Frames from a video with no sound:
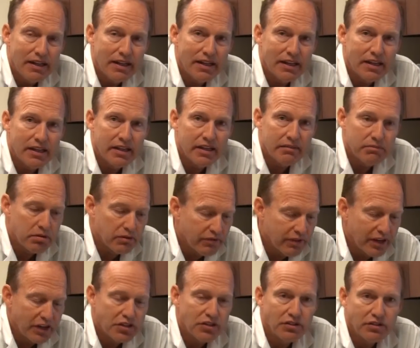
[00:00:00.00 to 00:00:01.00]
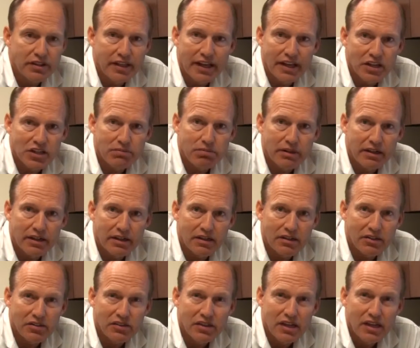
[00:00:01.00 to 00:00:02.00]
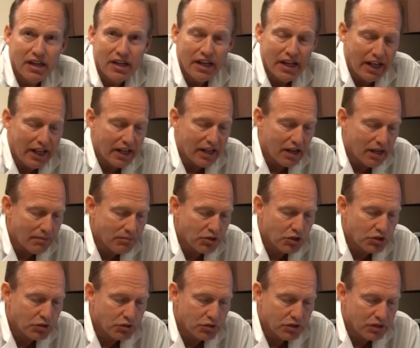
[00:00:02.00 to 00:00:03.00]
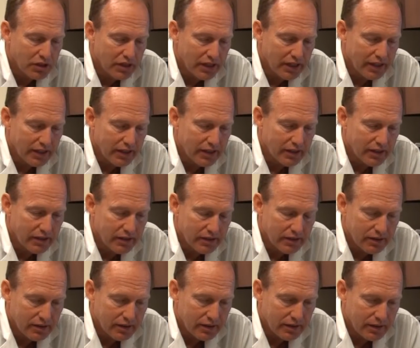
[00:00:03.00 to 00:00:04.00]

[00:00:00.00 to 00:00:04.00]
in professional tennis players, and I'm sure in